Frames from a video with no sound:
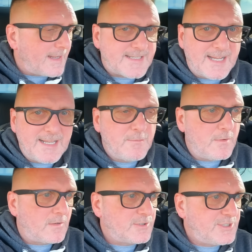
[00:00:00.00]
tell you
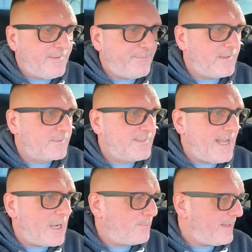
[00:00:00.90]
what, Sheffield
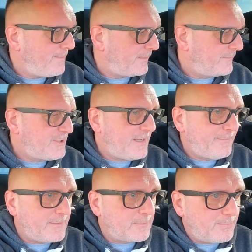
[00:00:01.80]
now, people of
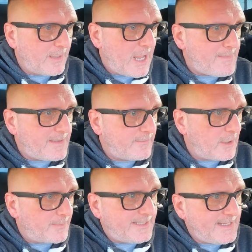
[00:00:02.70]
Sheffield, blimey, you've
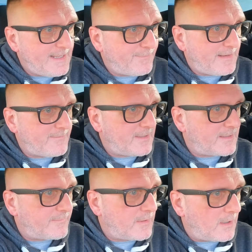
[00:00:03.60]
got to be careful, haven't
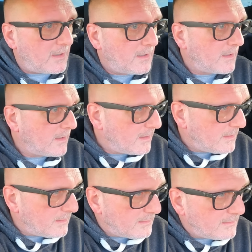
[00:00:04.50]
you? They've got
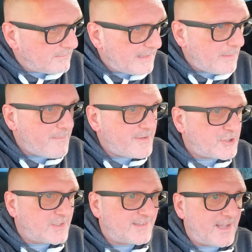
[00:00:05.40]
low
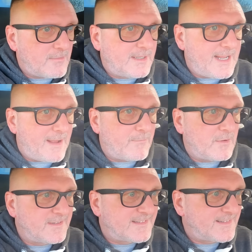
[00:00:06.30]
emission zone
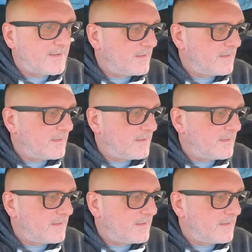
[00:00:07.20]
cameras,